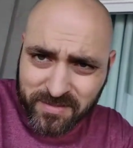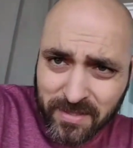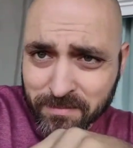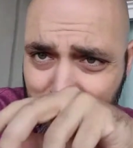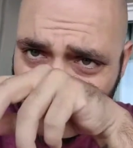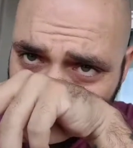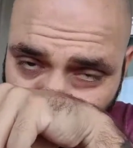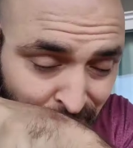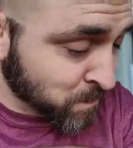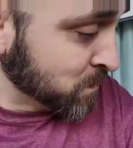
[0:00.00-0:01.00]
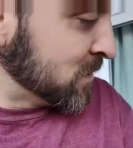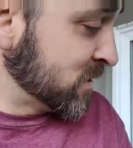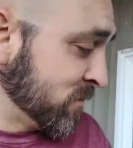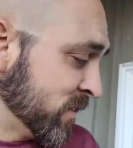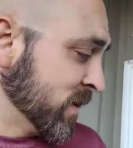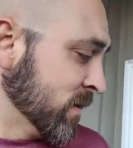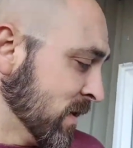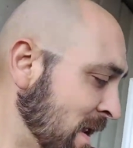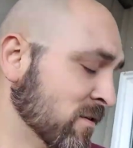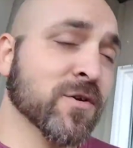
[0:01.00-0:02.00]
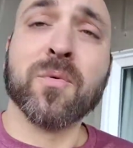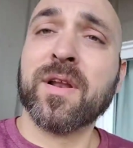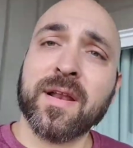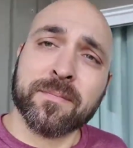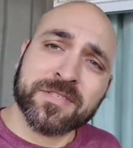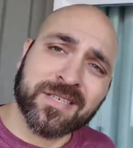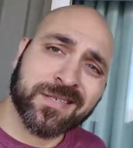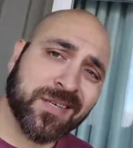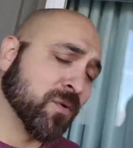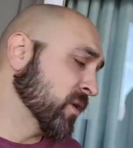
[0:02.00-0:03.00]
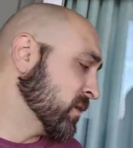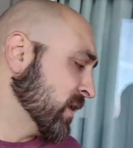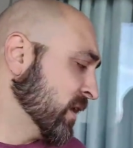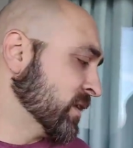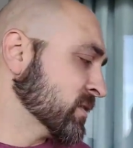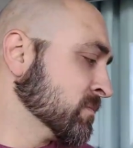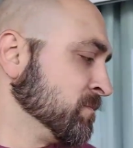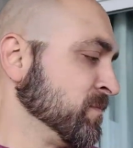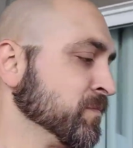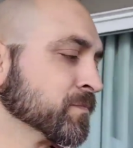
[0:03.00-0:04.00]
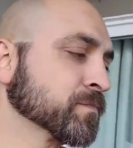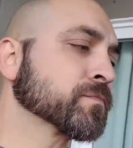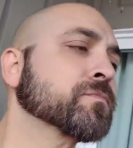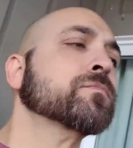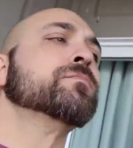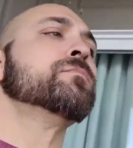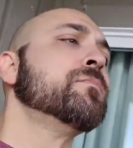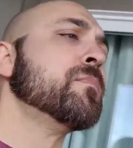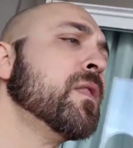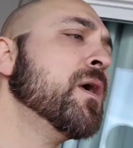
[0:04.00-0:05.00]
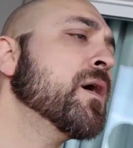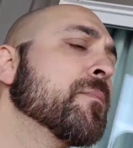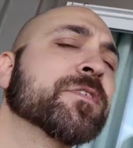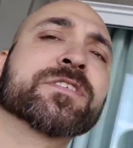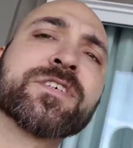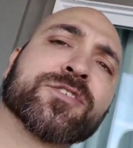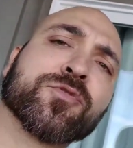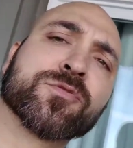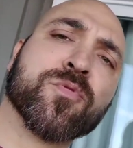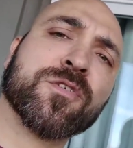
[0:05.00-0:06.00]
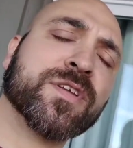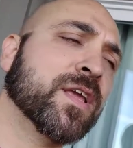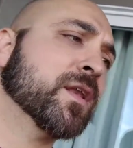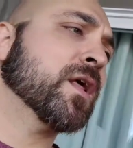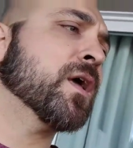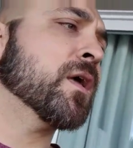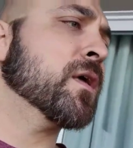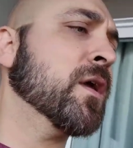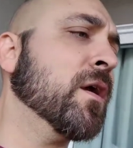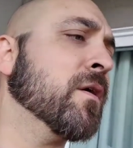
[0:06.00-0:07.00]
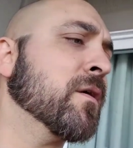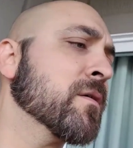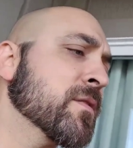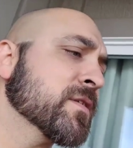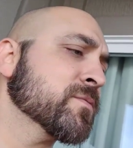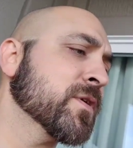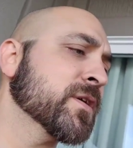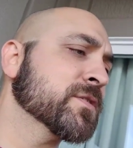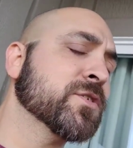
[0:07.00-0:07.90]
the same shit, except for that I don't know what an MCT oil is. Um, this is a good source of protein. Here, this one is